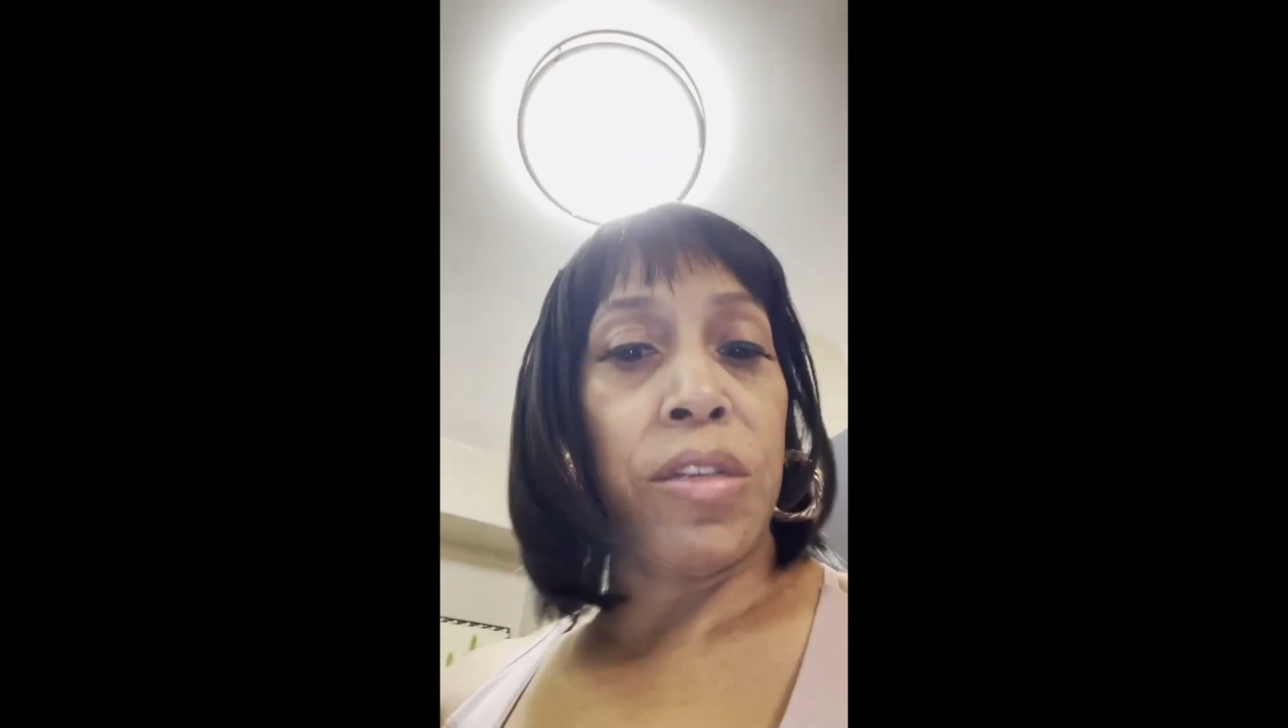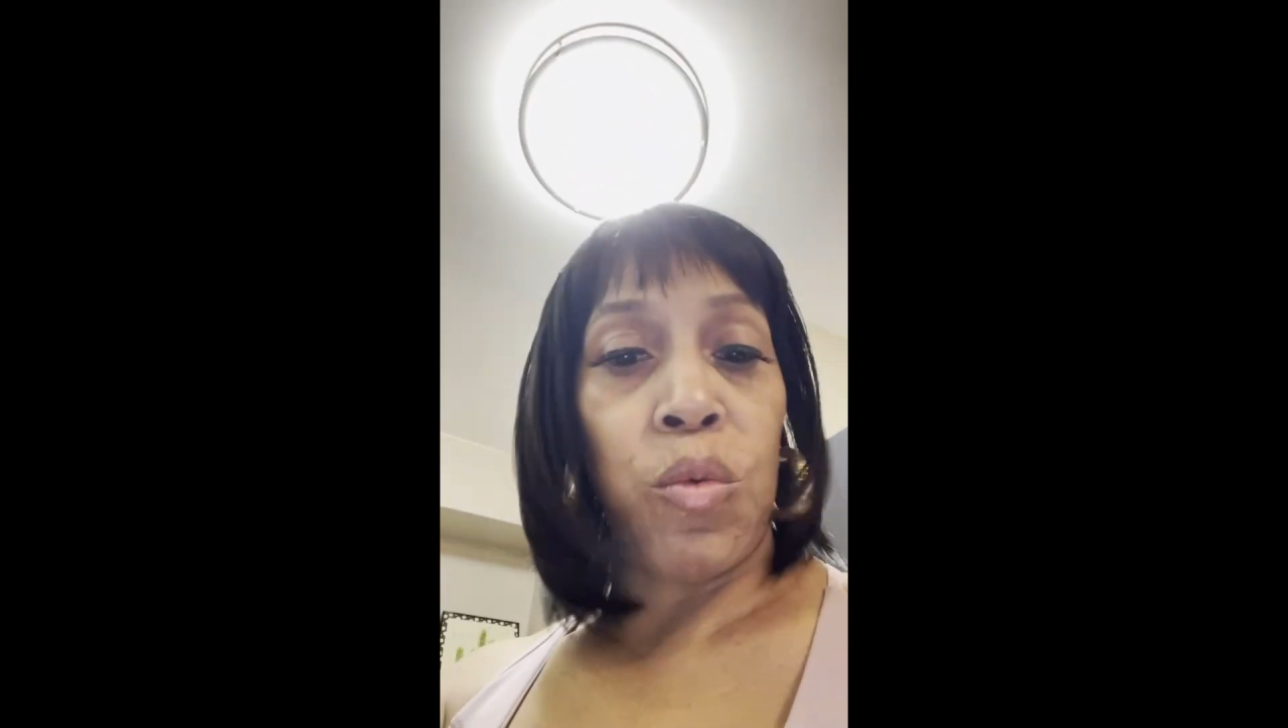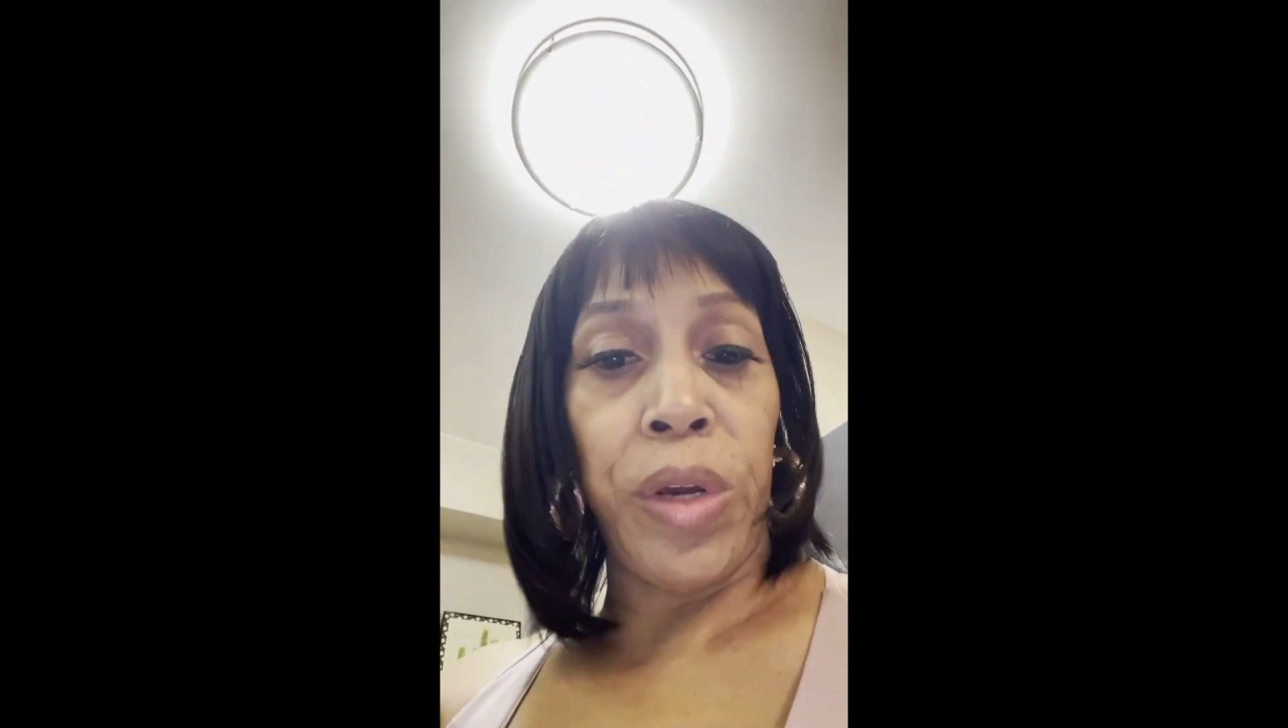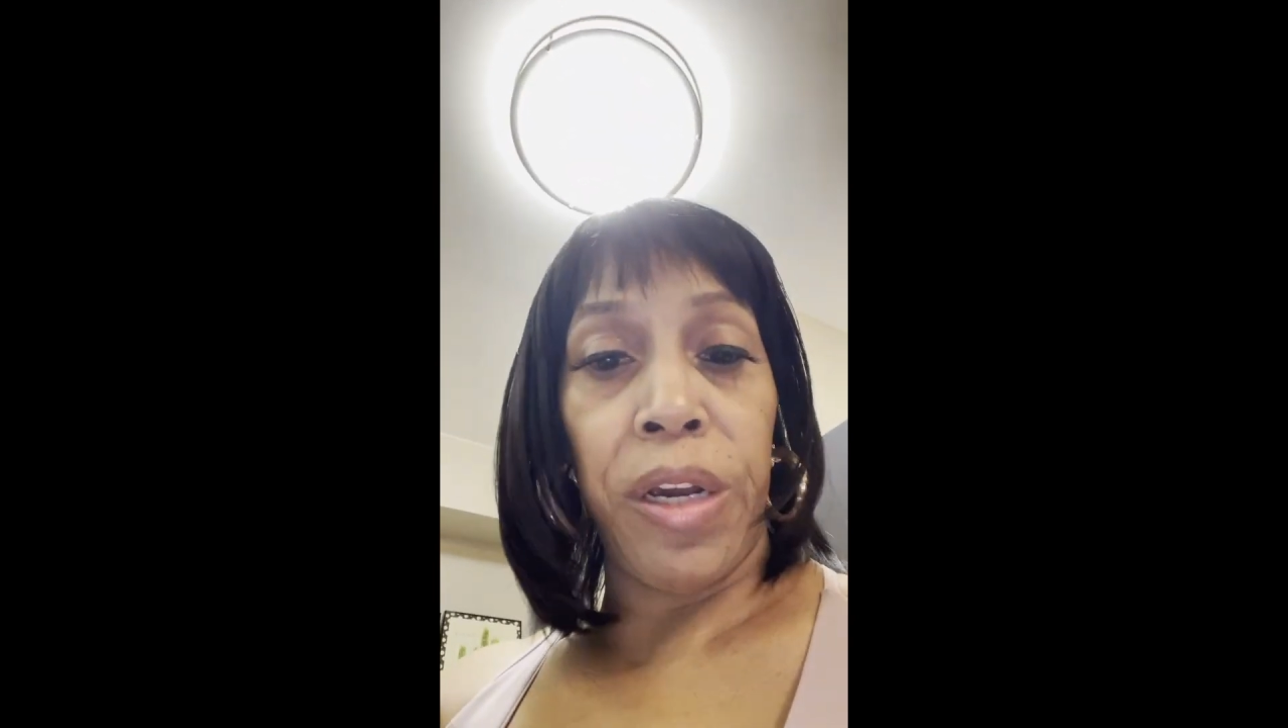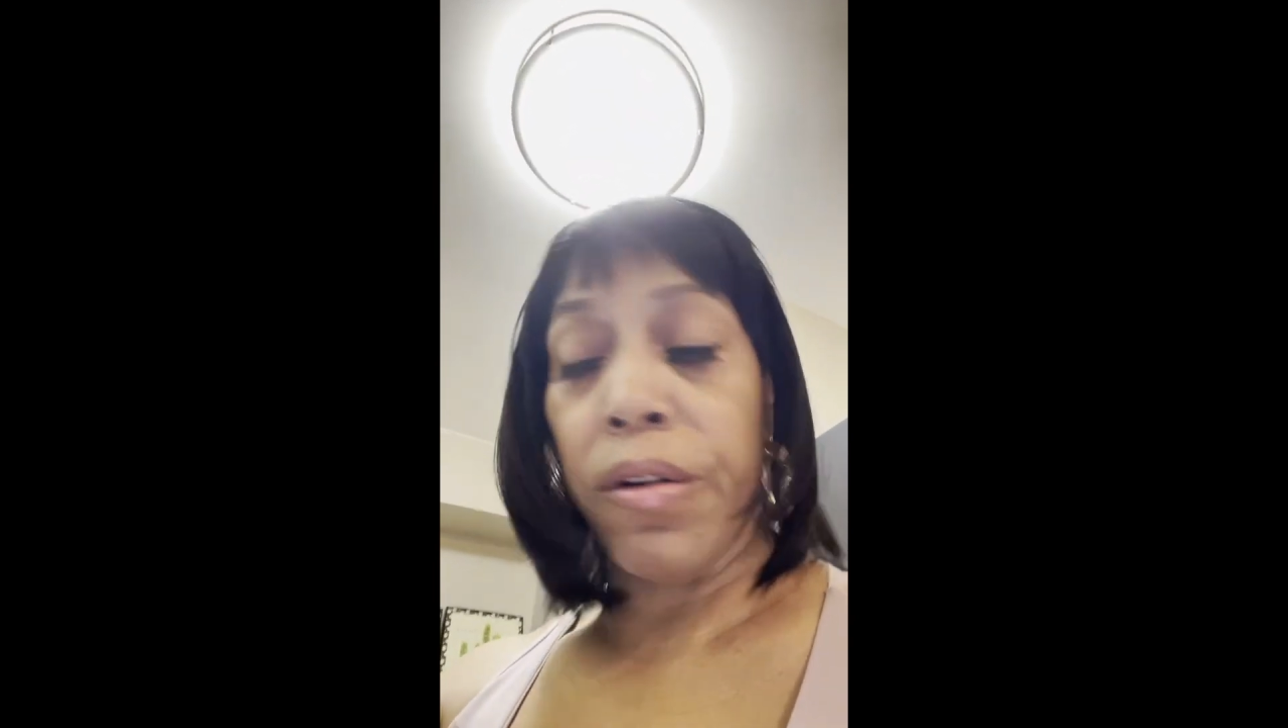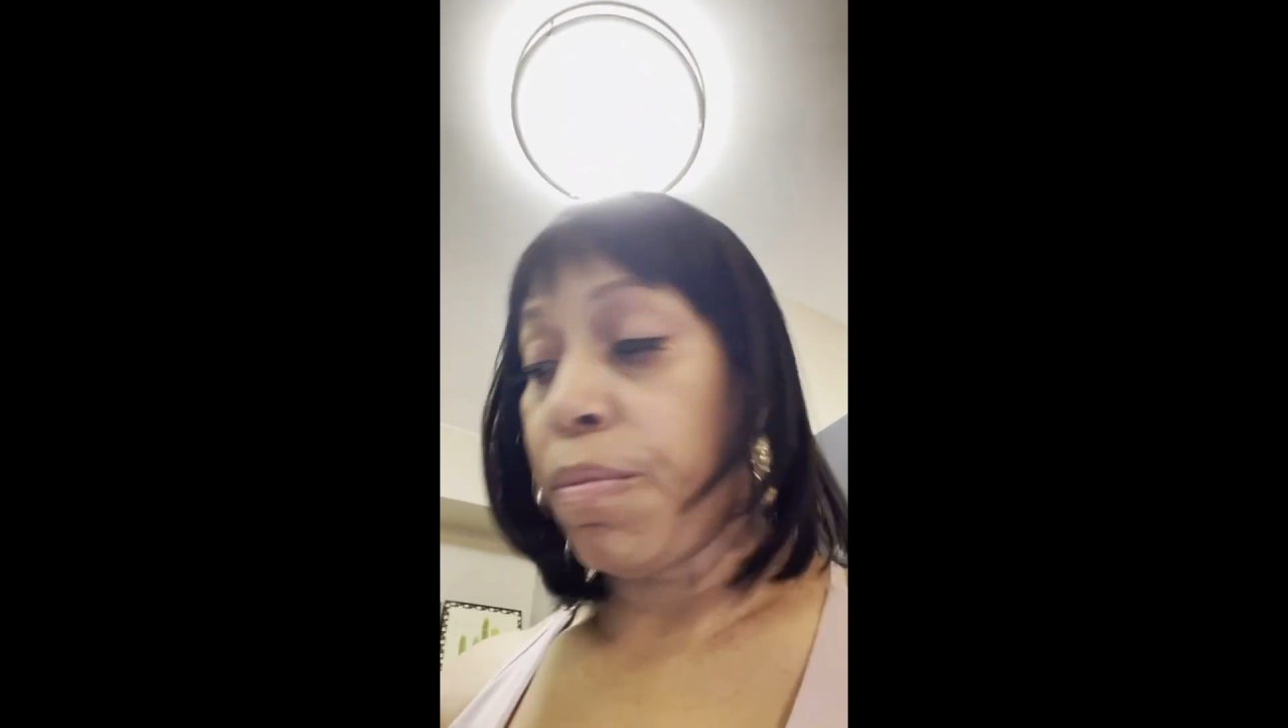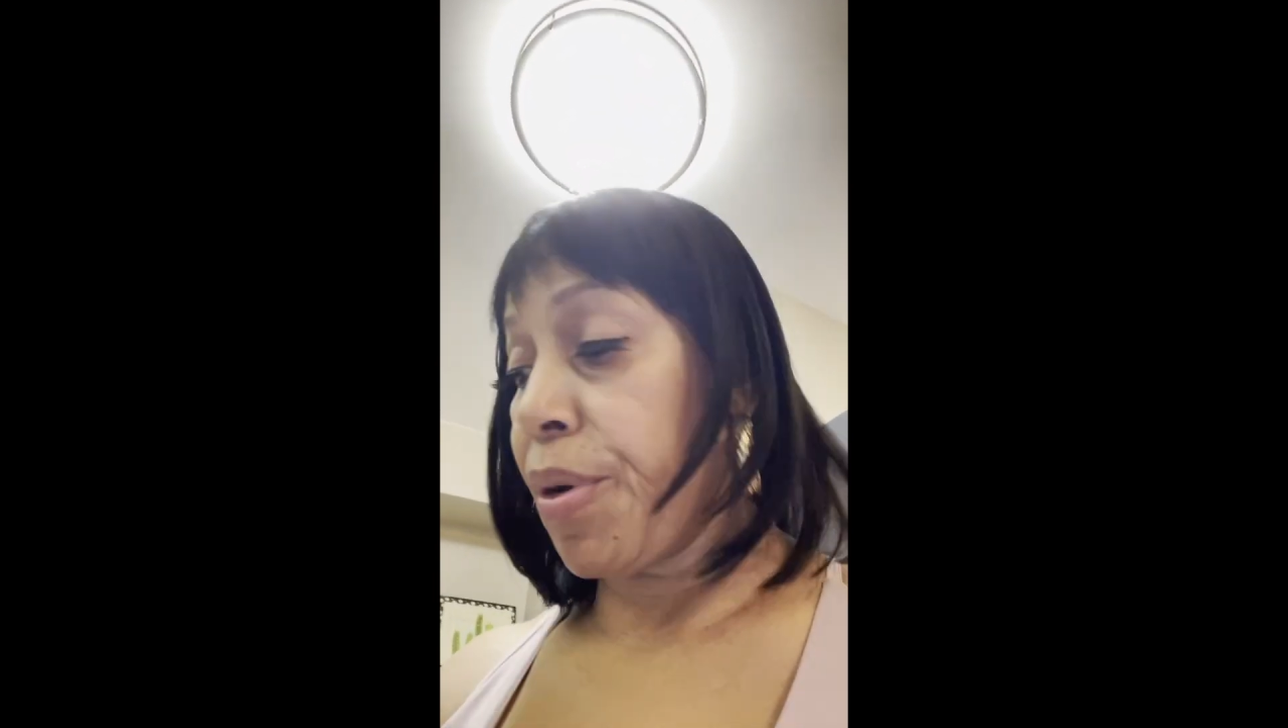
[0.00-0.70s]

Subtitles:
weird,